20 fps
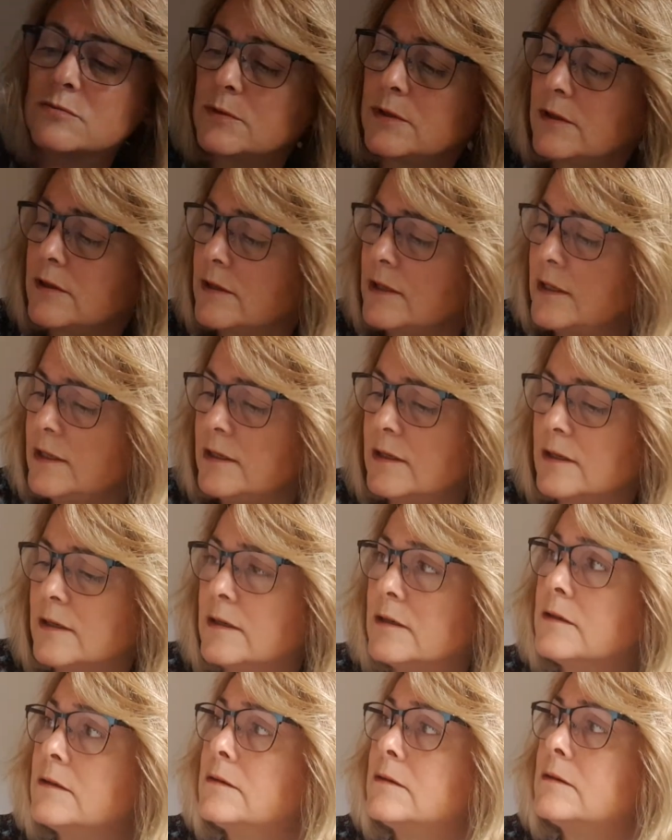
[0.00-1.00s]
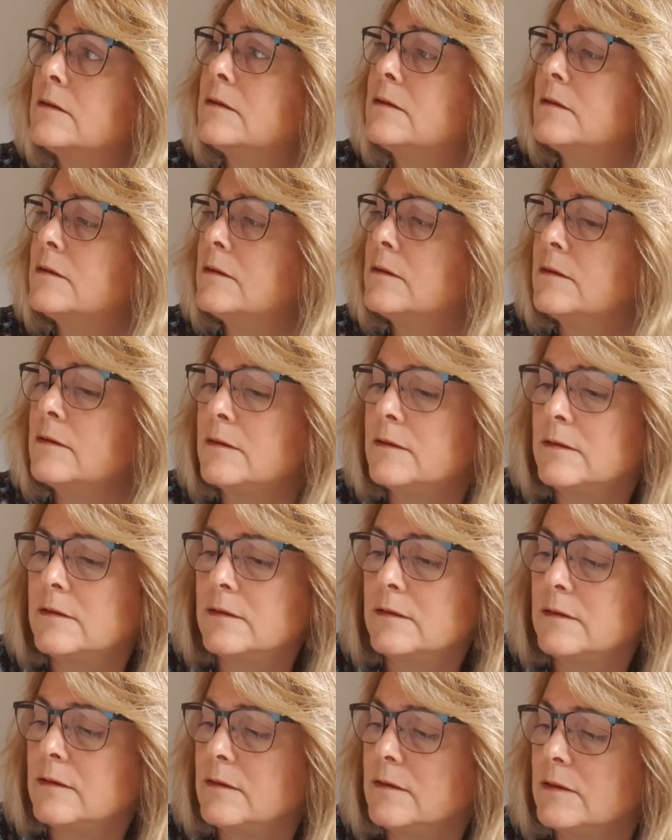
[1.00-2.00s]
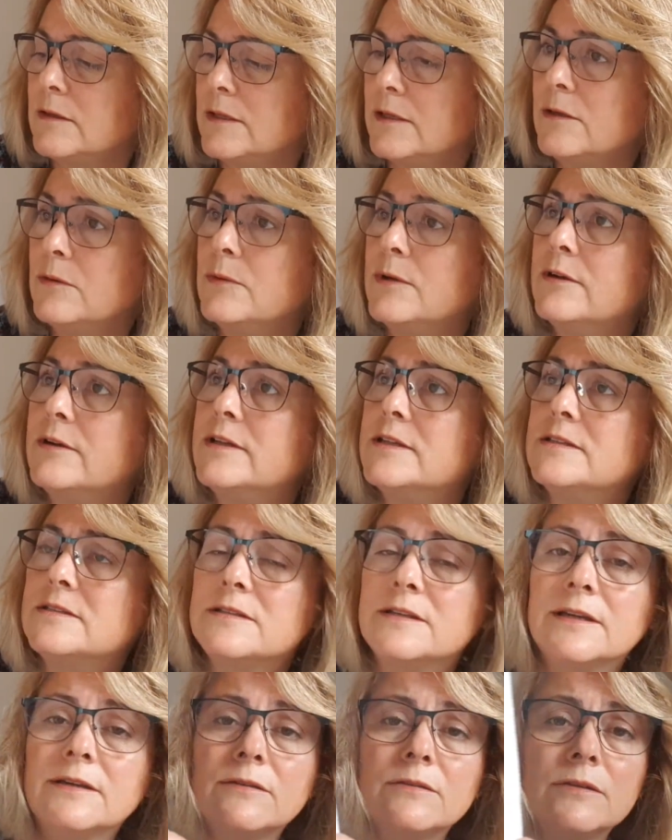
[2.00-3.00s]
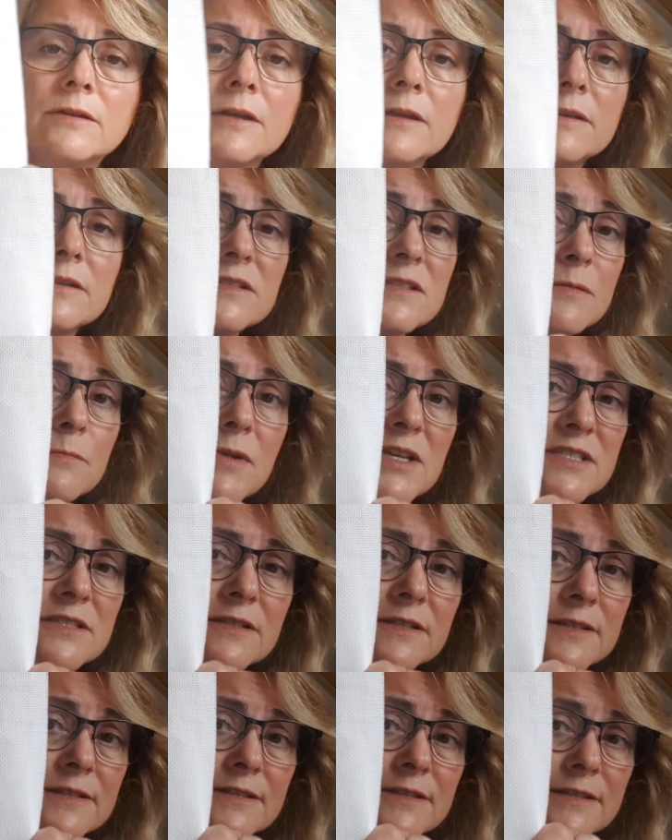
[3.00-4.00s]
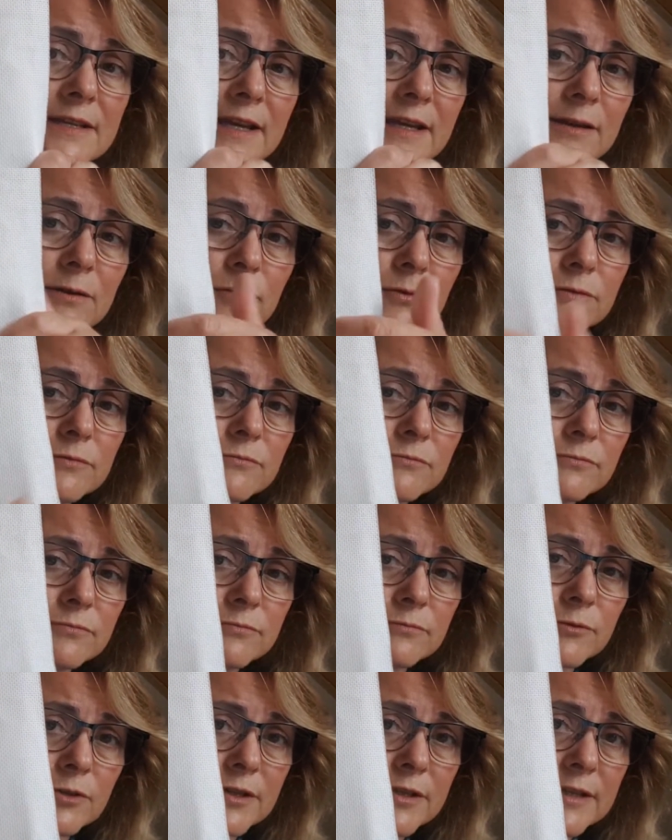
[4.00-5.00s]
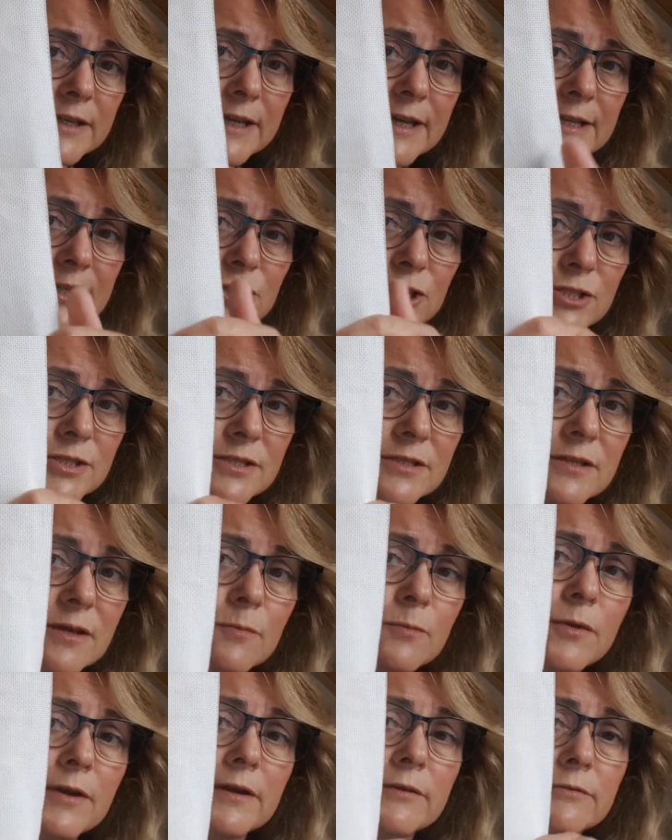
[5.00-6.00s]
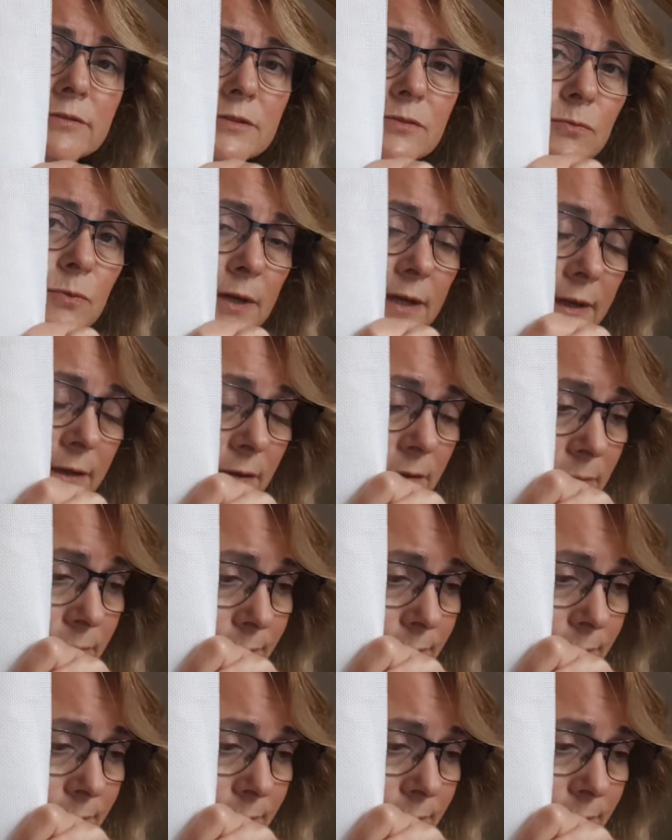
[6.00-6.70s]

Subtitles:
with the, I don't know where it is now. There's a mustard stain on one of the edges somewhere as well.